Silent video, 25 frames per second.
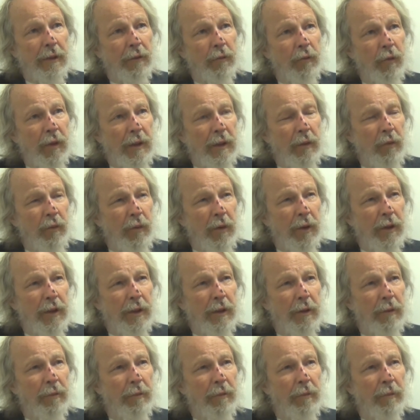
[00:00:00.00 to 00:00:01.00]
what?
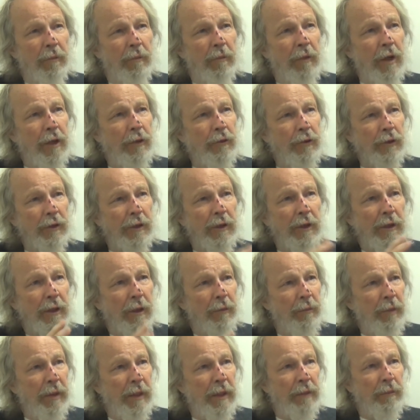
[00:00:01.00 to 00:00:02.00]
Most of
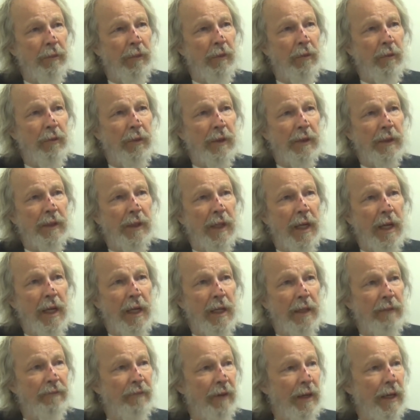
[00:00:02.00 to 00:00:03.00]
the people with
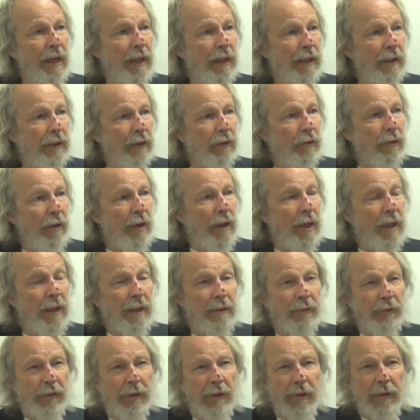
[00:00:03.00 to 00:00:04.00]
nonviolent
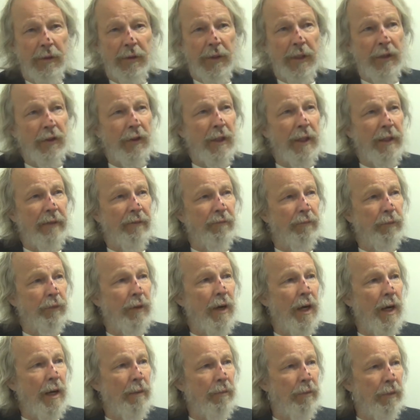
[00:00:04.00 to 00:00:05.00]
crimes are that's like
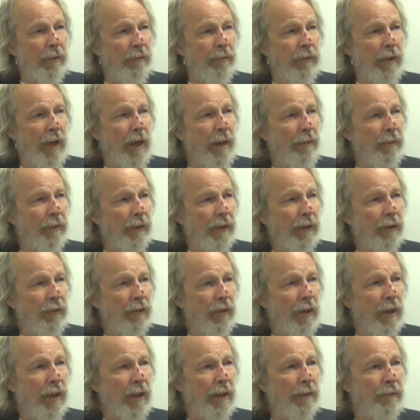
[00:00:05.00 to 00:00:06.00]
proper property
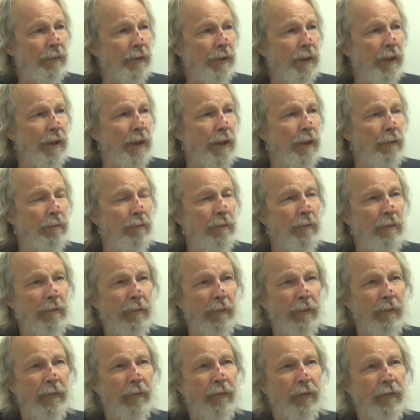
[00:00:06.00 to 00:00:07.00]
crimes, and they're
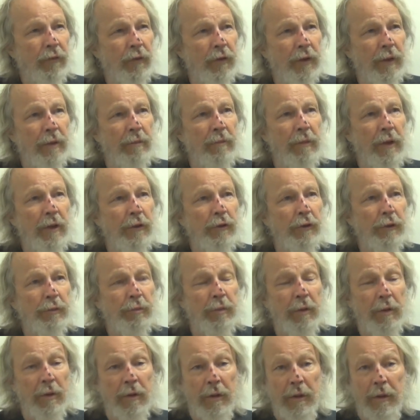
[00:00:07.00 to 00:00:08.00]
for the most
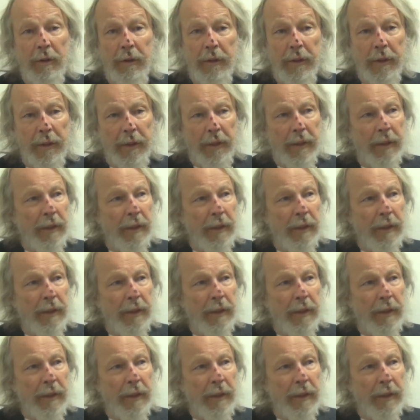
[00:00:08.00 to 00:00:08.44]
part